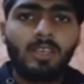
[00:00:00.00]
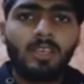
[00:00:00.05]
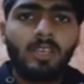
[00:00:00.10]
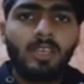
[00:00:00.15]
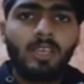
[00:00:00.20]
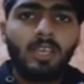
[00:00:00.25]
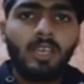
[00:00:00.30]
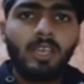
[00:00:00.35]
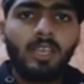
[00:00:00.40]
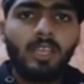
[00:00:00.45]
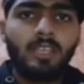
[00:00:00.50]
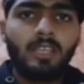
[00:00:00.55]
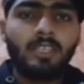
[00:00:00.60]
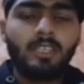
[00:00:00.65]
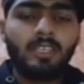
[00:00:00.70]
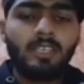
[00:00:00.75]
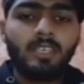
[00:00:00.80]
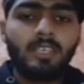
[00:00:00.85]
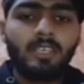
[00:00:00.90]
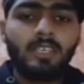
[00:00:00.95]
and
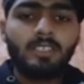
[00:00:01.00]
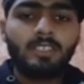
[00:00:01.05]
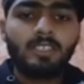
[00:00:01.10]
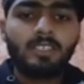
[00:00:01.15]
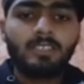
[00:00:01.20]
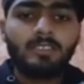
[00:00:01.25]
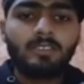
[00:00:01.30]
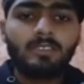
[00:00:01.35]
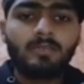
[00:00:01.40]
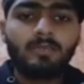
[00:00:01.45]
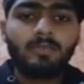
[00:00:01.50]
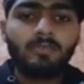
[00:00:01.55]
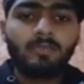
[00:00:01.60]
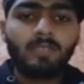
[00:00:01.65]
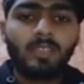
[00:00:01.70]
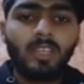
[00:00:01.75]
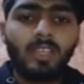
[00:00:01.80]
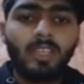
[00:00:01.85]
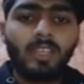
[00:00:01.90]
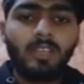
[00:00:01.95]
it is
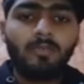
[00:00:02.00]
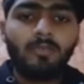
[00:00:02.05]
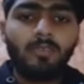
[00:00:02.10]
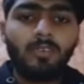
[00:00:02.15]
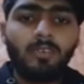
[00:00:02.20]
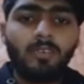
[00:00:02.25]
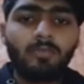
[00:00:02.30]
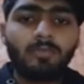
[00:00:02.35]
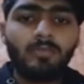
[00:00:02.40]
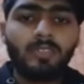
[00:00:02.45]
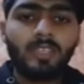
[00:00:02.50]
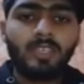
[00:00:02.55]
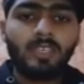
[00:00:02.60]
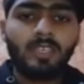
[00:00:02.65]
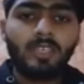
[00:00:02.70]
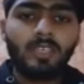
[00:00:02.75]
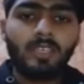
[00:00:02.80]
gained from the